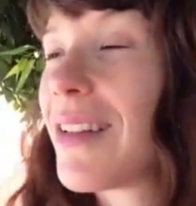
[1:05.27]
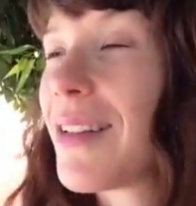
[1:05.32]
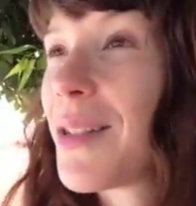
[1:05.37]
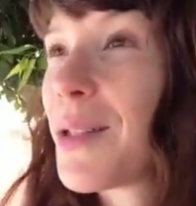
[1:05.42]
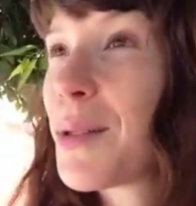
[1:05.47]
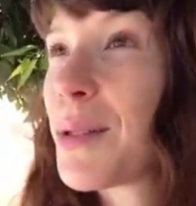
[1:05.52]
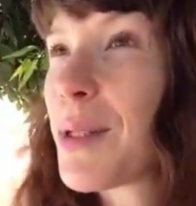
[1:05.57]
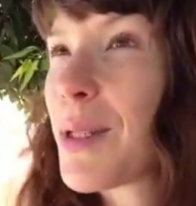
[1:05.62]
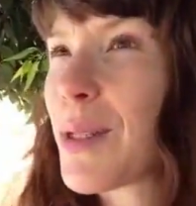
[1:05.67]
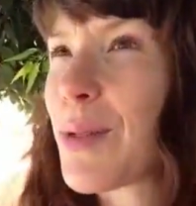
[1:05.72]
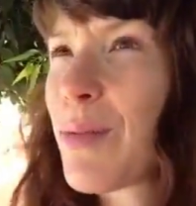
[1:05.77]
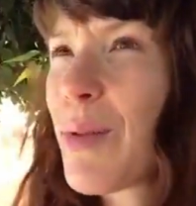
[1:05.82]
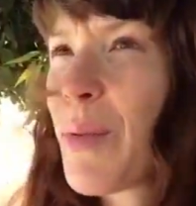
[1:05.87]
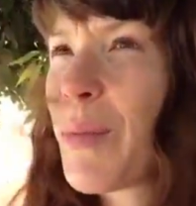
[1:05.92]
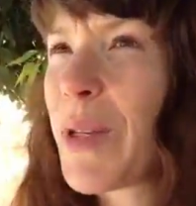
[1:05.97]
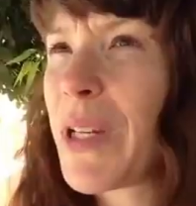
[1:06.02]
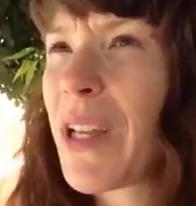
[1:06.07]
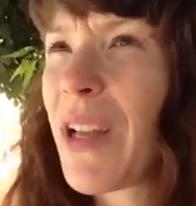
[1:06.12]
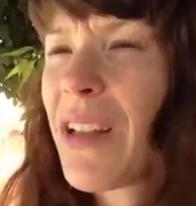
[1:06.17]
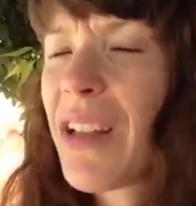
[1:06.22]
There's this
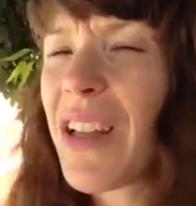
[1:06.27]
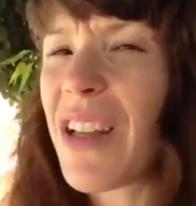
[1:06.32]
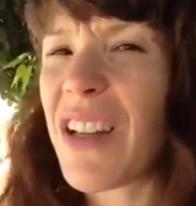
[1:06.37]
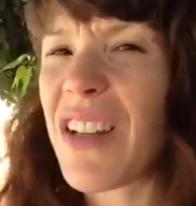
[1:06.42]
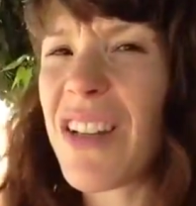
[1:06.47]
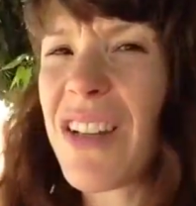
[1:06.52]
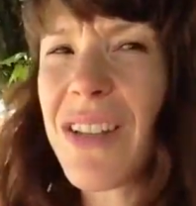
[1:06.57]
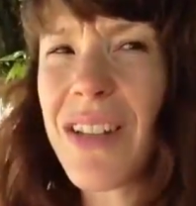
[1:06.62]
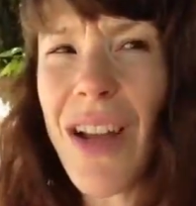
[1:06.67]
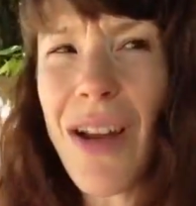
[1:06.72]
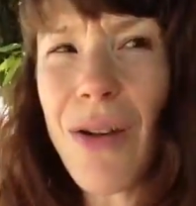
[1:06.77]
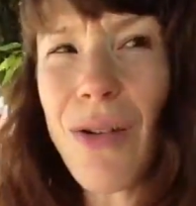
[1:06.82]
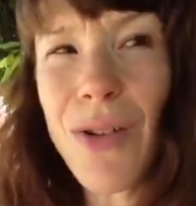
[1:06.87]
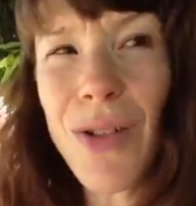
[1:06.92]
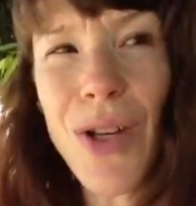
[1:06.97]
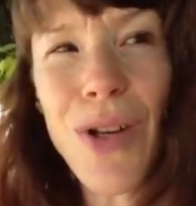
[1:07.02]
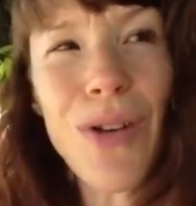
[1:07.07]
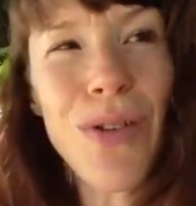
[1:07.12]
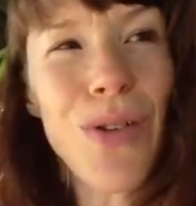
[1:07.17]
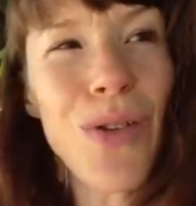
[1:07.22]
woman yelling,
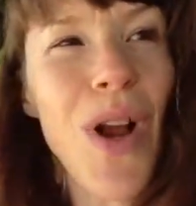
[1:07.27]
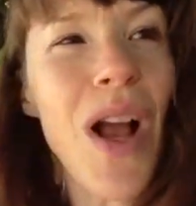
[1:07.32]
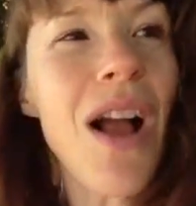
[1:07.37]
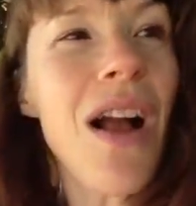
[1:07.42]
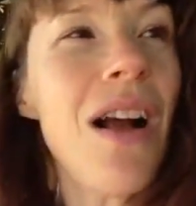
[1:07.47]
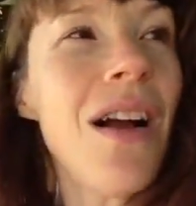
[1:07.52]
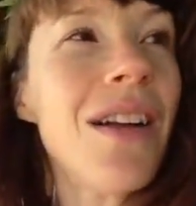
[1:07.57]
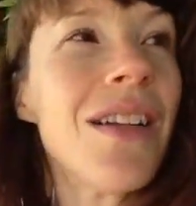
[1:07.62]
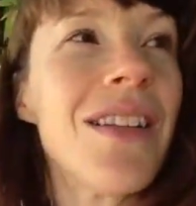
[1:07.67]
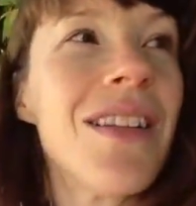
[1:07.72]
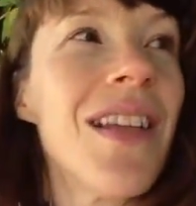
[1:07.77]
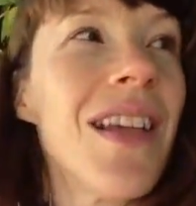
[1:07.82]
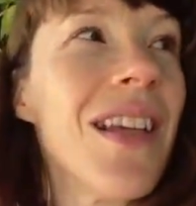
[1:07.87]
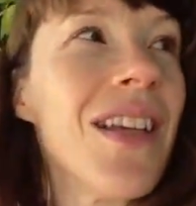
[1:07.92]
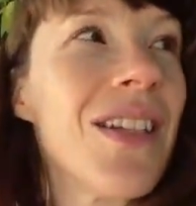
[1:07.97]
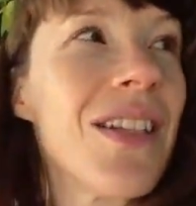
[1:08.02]
"Don't do drugs!"